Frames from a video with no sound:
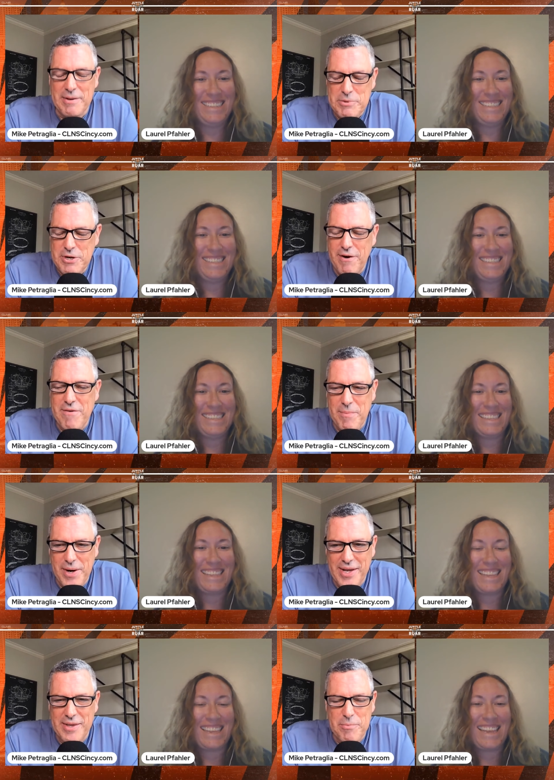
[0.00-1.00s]
Speaker 1: I'm sure
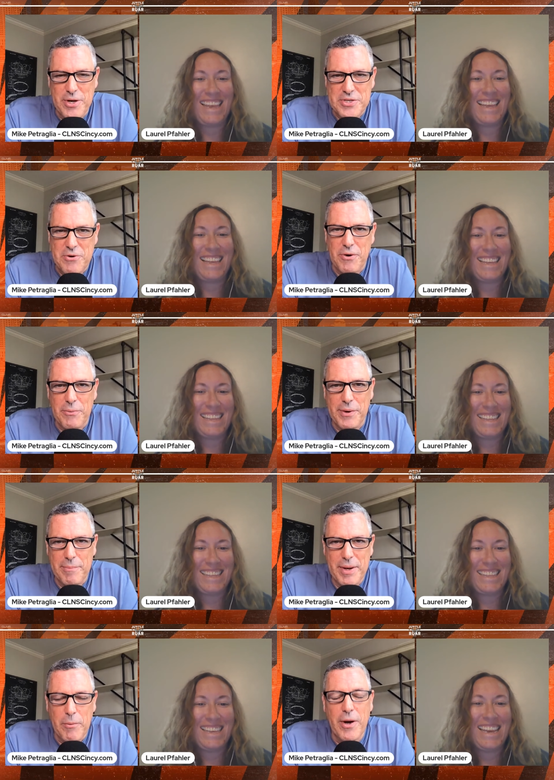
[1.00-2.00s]
everybody in the press corps will
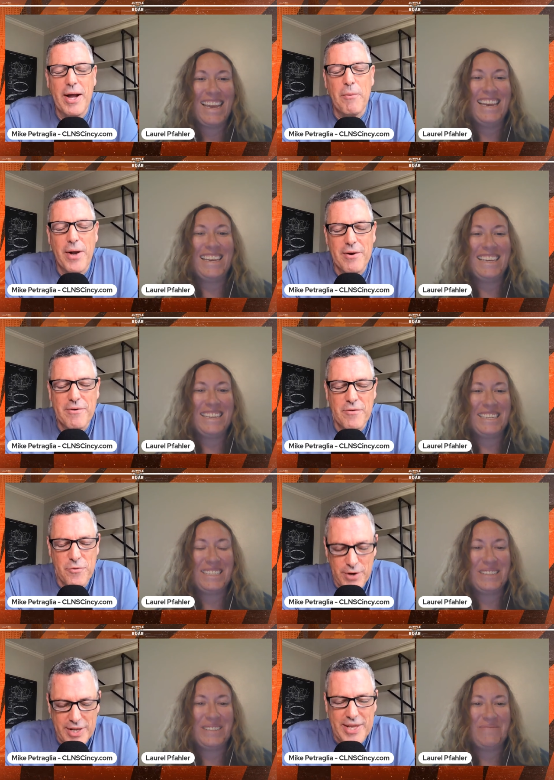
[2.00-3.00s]
be. Well, I want to
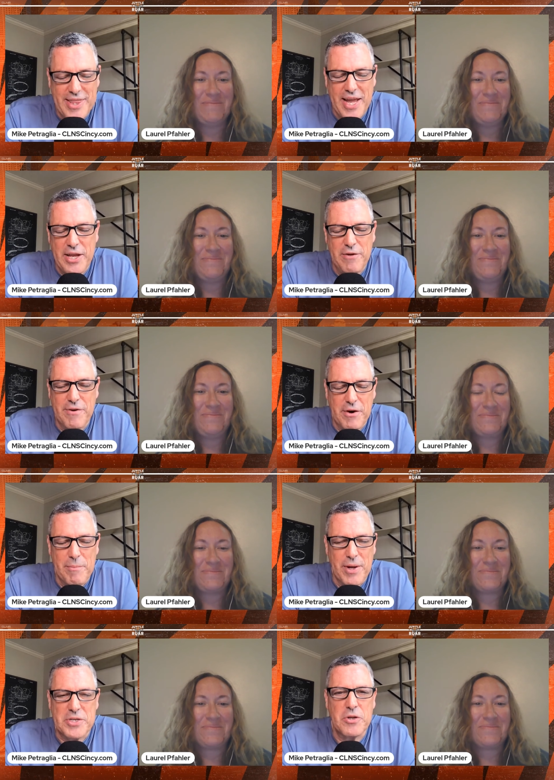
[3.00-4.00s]
really thank you very
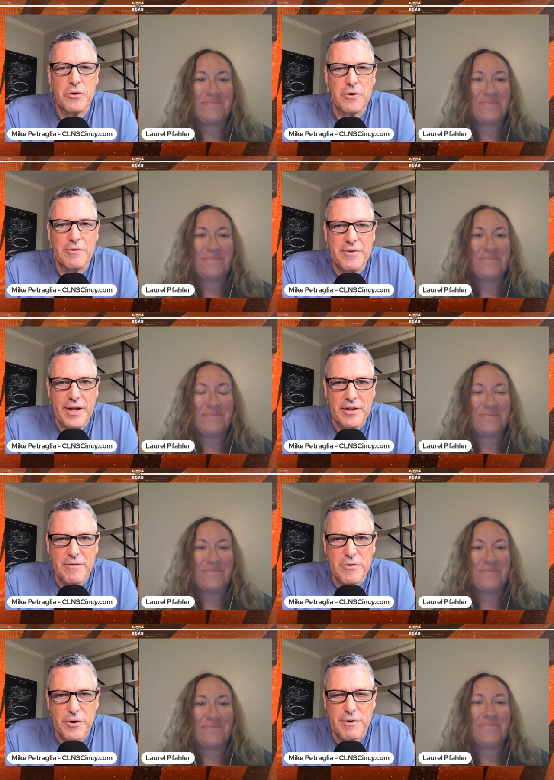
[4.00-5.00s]
much, Laurel
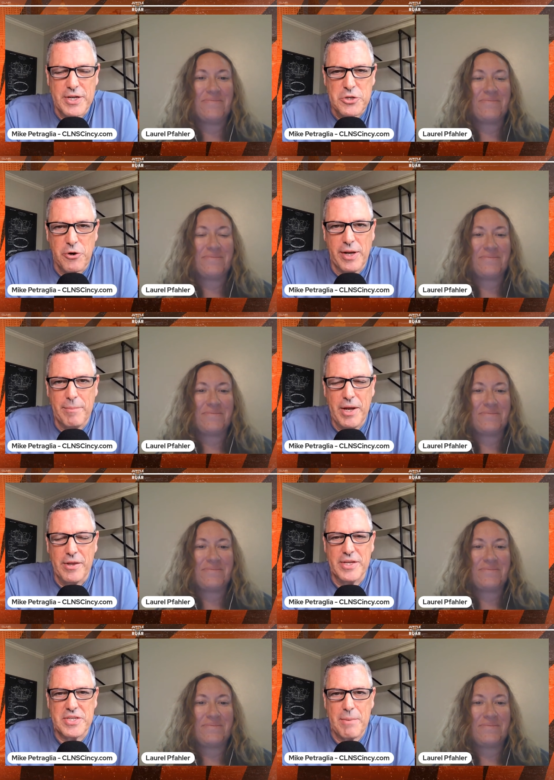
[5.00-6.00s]
Pfahler, for uh, joining me
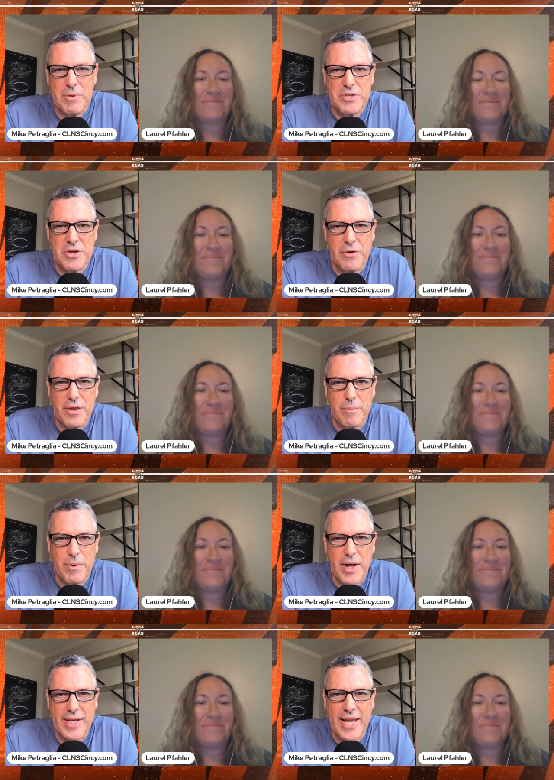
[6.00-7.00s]
on this episode of the
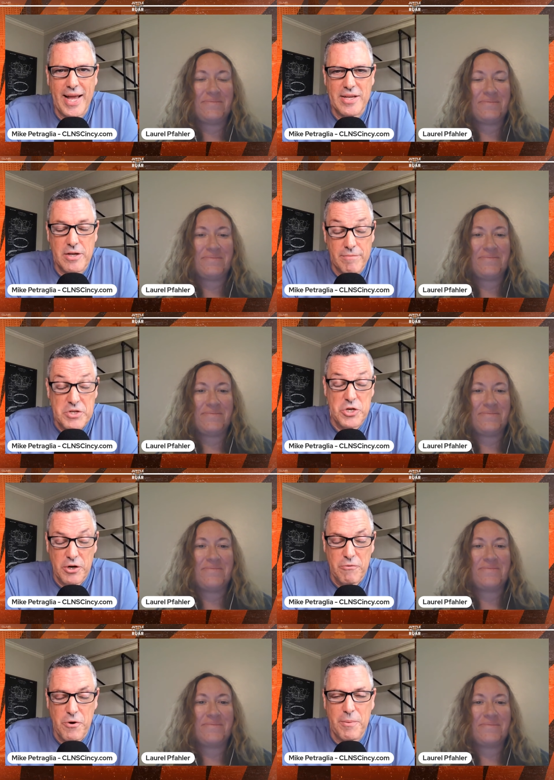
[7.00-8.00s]
podcast of the
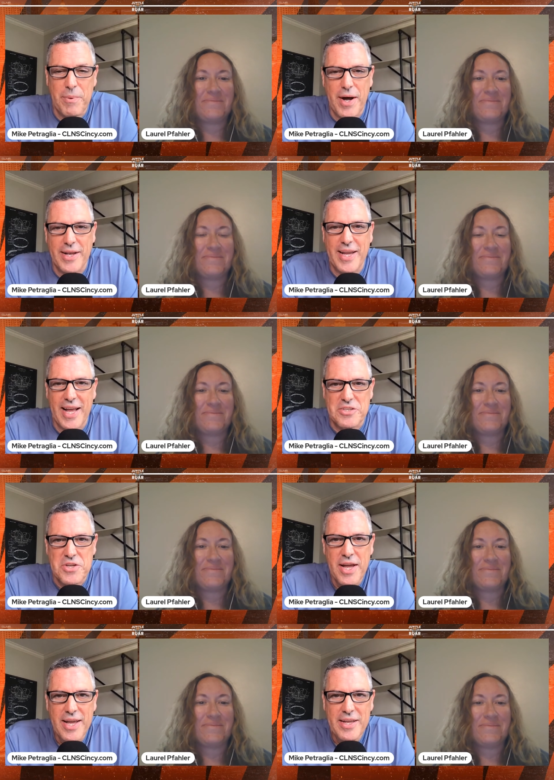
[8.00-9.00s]
Jungle Roar podcast.
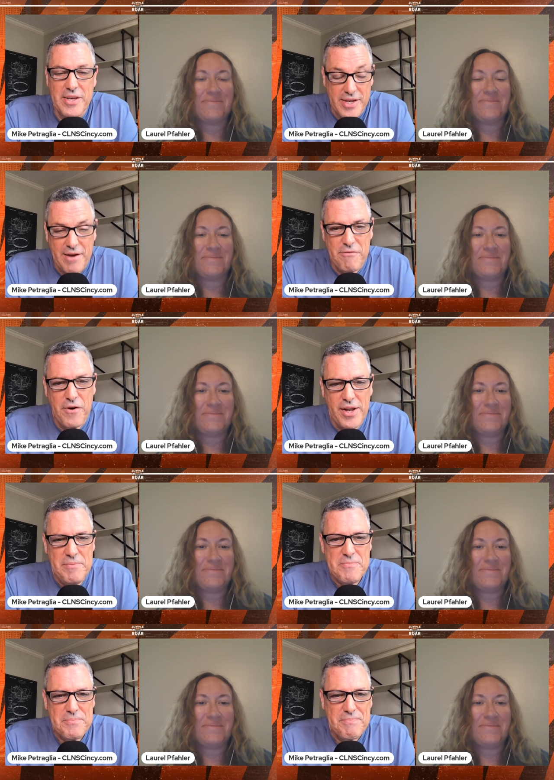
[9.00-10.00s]
Did you have fun?